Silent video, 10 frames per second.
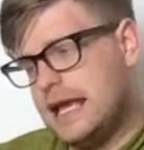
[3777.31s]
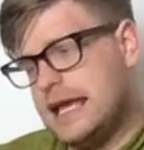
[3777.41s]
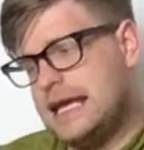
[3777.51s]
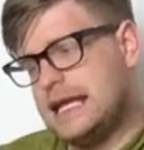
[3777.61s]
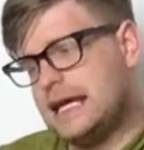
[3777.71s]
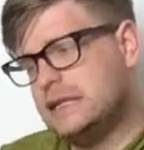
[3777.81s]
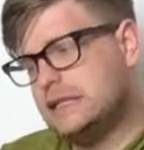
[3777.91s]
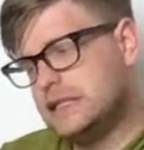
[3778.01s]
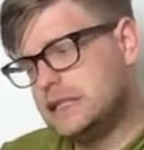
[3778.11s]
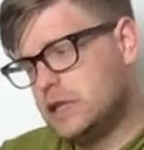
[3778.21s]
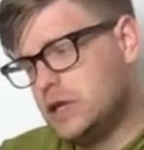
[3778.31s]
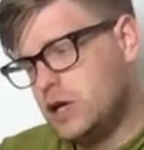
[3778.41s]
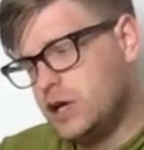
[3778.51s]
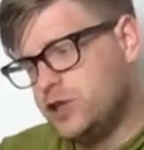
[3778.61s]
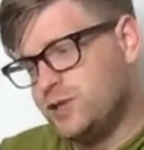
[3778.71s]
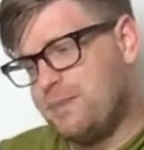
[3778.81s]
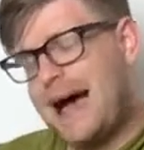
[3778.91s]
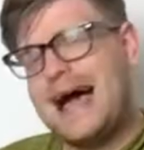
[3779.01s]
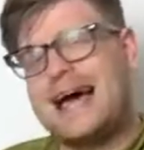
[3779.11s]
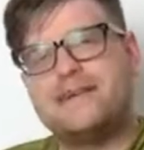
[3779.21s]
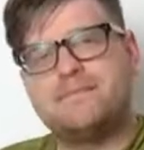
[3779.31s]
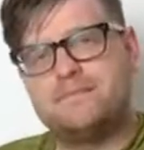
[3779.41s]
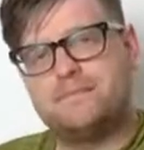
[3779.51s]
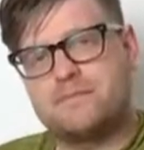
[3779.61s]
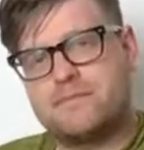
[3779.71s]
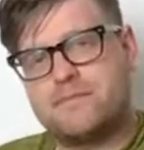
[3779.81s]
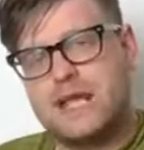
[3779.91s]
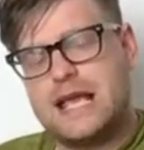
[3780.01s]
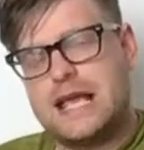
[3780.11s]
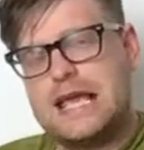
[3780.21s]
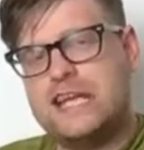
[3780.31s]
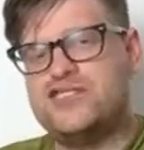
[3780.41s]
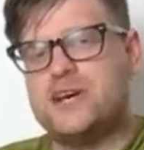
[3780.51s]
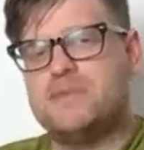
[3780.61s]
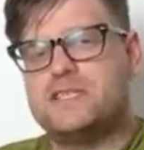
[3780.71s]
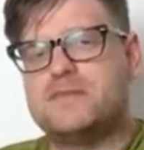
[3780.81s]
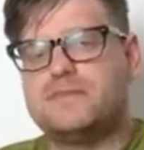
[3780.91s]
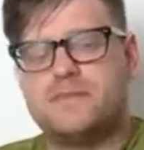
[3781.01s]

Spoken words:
India, Japan, Egypt,